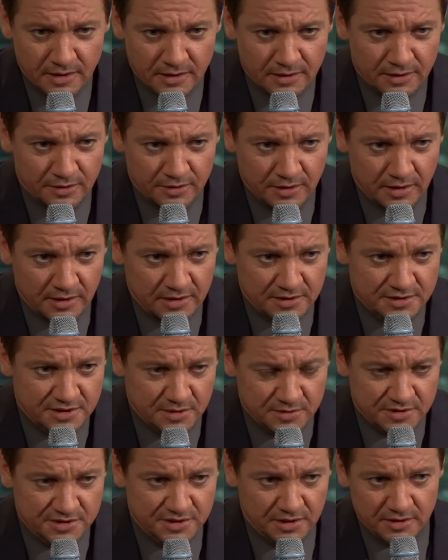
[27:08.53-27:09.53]
And, and it's
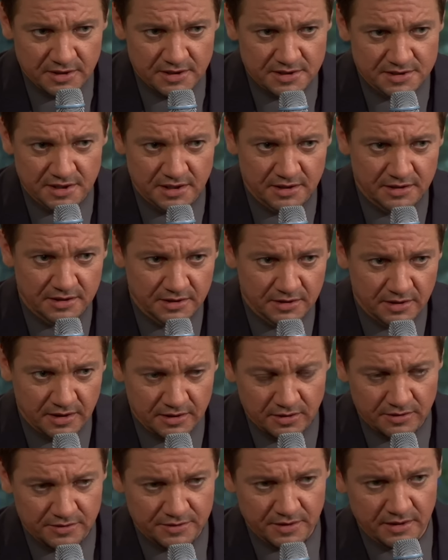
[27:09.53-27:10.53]
the silliest thing to,
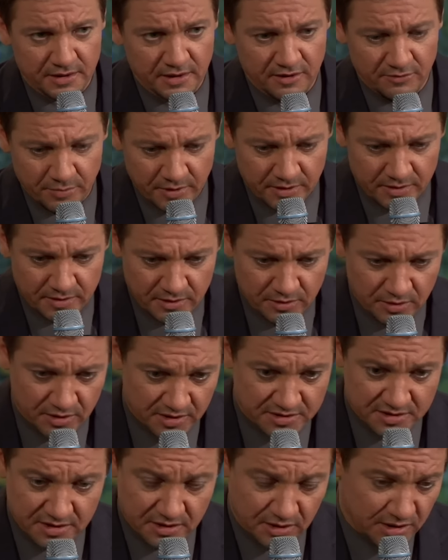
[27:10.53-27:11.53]
that you think of, but you
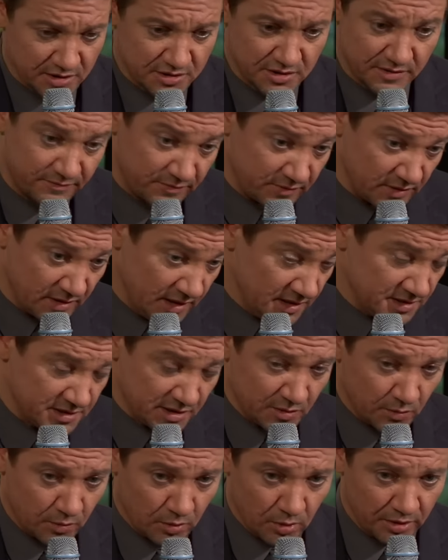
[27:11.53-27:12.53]
get because it's
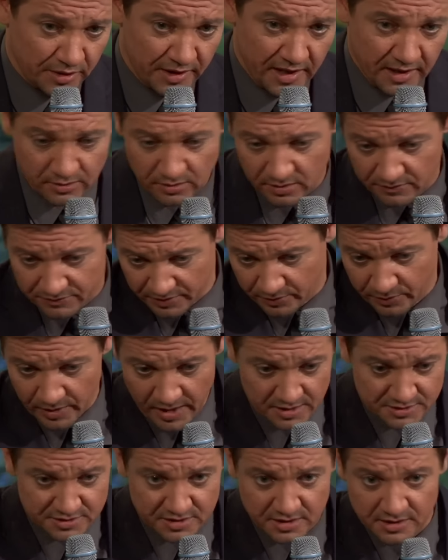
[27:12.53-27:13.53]
easy to roll an ankle if the
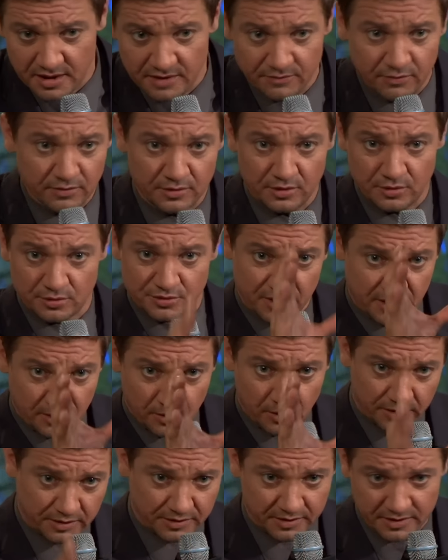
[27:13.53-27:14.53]
ground's uneven. You're trying
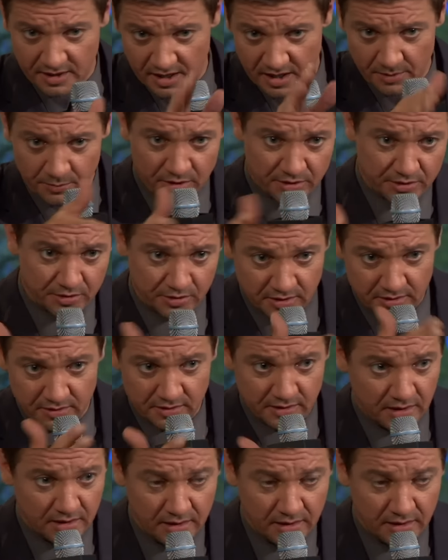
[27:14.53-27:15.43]
to look at the camera and do the